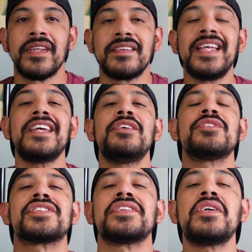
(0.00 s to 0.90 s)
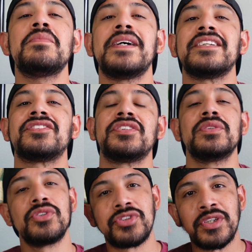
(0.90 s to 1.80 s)
Thank you so much to
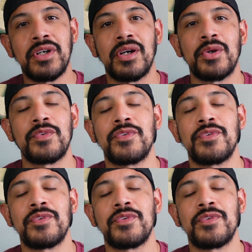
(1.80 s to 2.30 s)
Lucian Carter